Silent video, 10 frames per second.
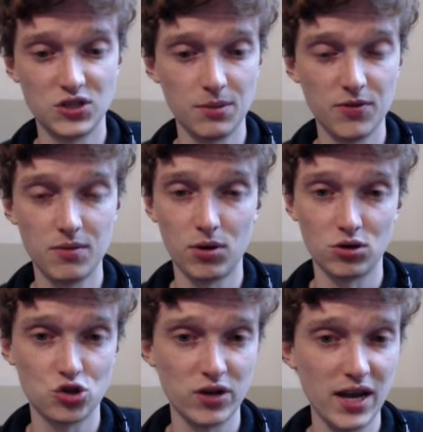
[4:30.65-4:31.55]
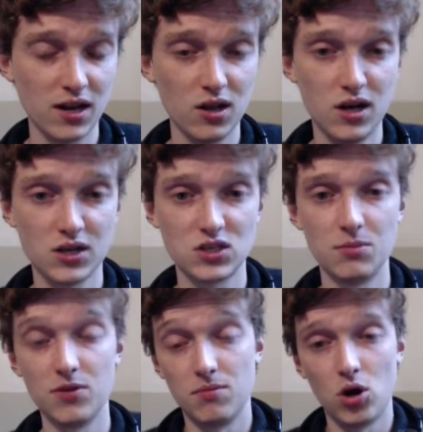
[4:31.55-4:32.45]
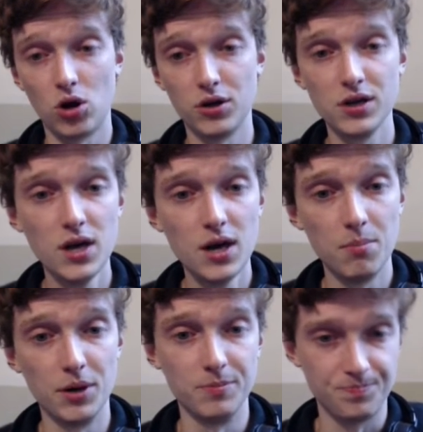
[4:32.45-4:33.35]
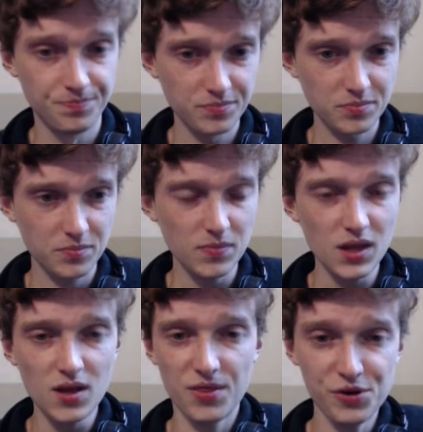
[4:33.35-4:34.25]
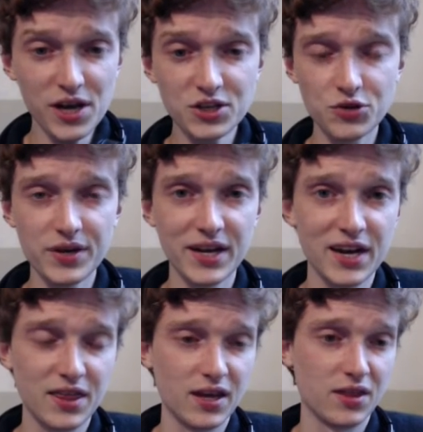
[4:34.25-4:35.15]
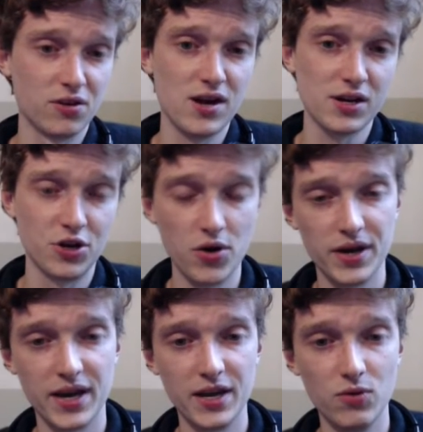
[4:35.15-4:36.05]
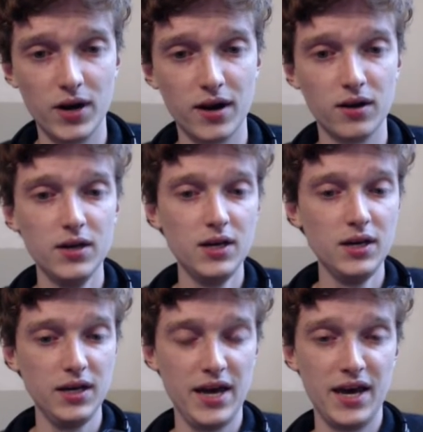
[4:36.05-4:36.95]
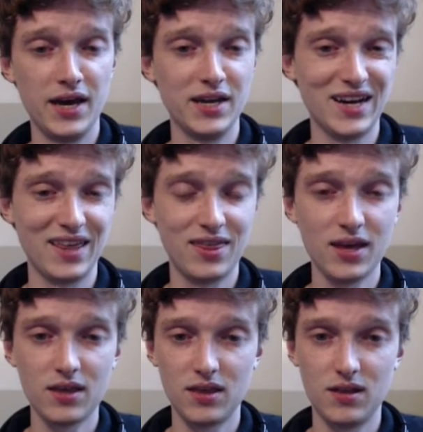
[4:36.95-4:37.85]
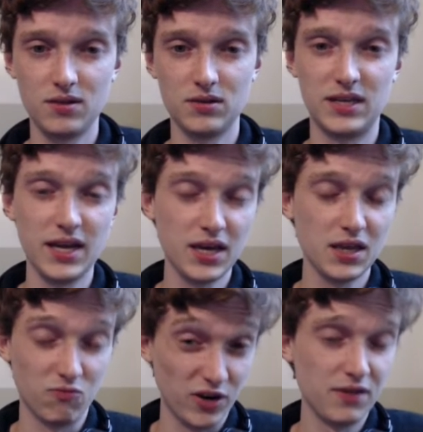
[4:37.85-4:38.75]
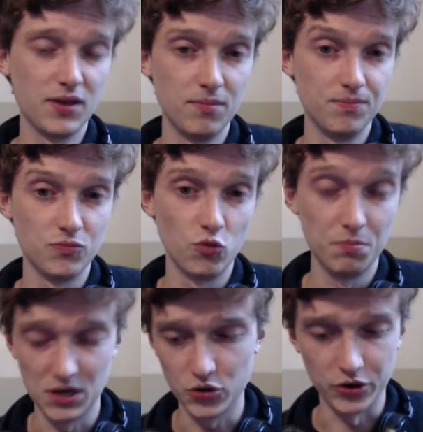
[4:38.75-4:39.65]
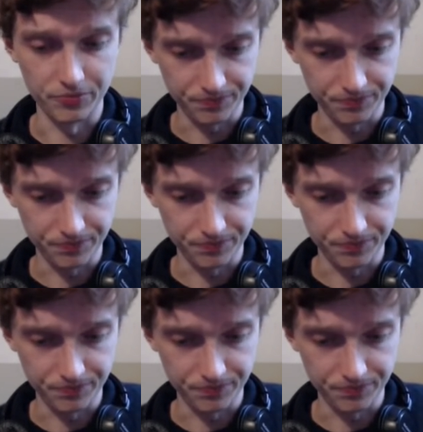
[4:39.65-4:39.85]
Some of them are trade locks, some of them aren't, but they're not doing anything, they're not going anywhere, and I think getting rid of them would be good.